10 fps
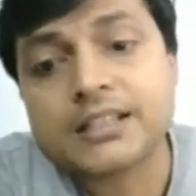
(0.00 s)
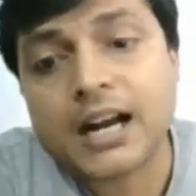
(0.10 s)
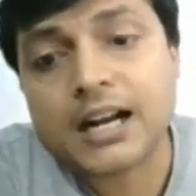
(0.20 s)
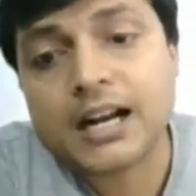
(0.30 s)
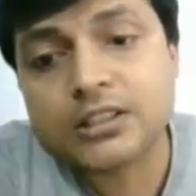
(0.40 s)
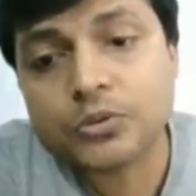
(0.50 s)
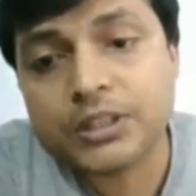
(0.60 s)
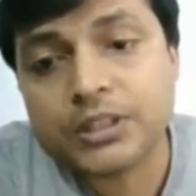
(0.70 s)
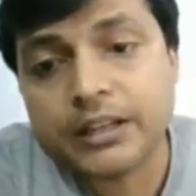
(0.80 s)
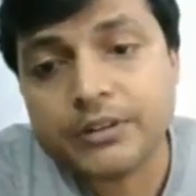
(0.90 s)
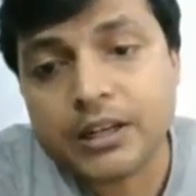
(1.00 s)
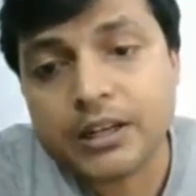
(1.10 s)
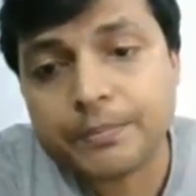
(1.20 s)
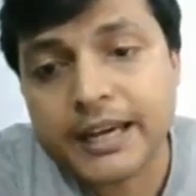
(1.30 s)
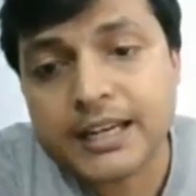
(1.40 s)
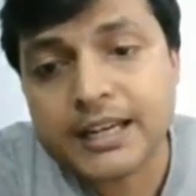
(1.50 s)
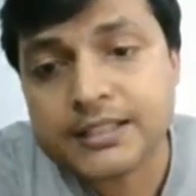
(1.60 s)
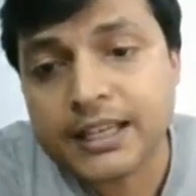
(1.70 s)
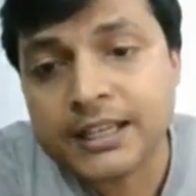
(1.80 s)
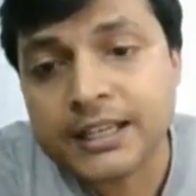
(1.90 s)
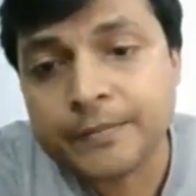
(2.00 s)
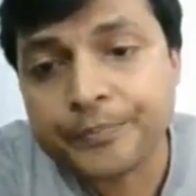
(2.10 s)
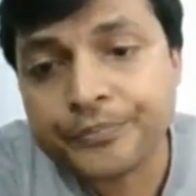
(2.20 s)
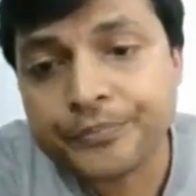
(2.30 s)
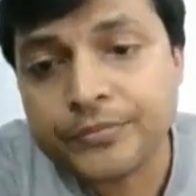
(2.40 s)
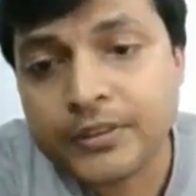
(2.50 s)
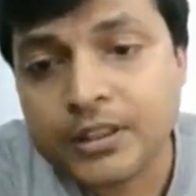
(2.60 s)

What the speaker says: and starts to develop as an